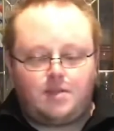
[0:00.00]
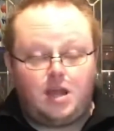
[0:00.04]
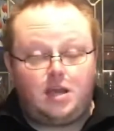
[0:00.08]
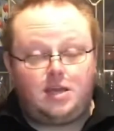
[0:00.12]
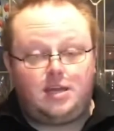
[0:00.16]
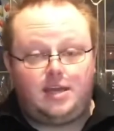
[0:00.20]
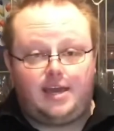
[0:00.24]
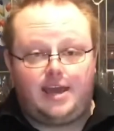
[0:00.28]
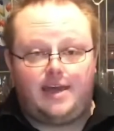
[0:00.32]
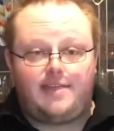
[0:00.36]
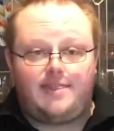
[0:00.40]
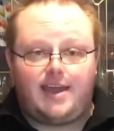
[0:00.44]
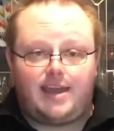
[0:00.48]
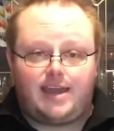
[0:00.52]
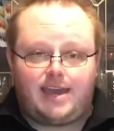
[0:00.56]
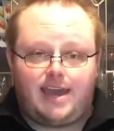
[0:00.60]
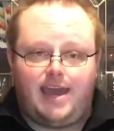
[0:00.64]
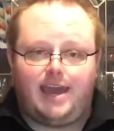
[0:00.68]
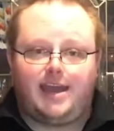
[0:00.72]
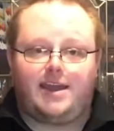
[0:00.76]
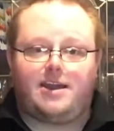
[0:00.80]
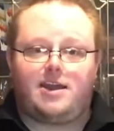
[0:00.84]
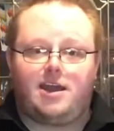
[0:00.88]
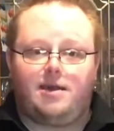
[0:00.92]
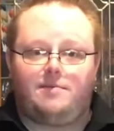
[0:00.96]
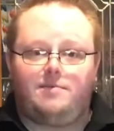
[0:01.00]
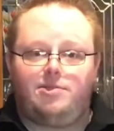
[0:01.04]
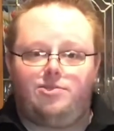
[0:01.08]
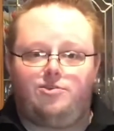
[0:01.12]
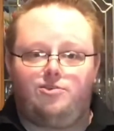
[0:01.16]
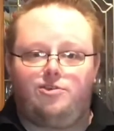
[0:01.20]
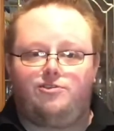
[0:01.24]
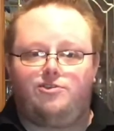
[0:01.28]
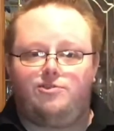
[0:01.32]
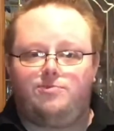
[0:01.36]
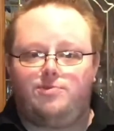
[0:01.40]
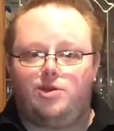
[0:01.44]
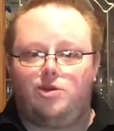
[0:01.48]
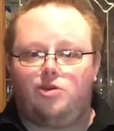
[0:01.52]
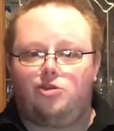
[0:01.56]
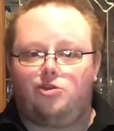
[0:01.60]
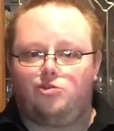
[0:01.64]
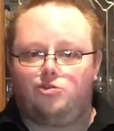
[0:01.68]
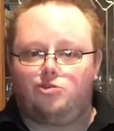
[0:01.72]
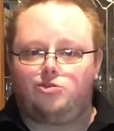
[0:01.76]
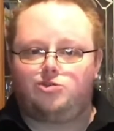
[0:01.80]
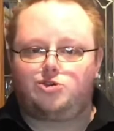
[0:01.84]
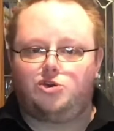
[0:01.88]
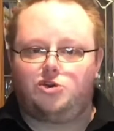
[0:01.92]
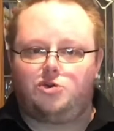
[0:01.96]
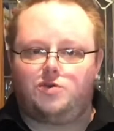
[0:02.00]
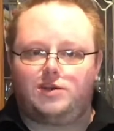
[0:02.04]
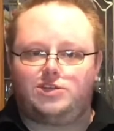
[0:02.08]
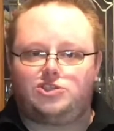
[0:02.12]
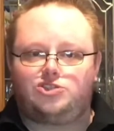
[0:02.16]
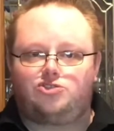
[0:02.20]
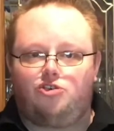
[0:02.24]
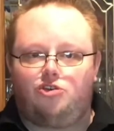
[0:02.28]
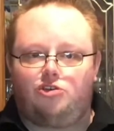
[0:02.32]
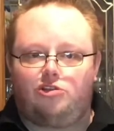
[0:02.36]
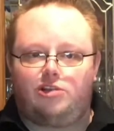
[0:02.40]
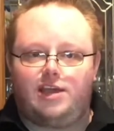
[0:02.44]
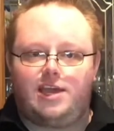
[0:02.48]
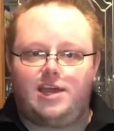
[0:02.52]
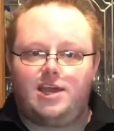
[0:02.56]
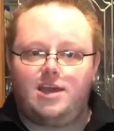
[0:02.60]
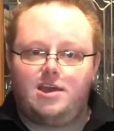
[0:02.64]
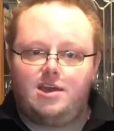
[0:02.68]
You get that kick coming through from the Oloroso quite strongly.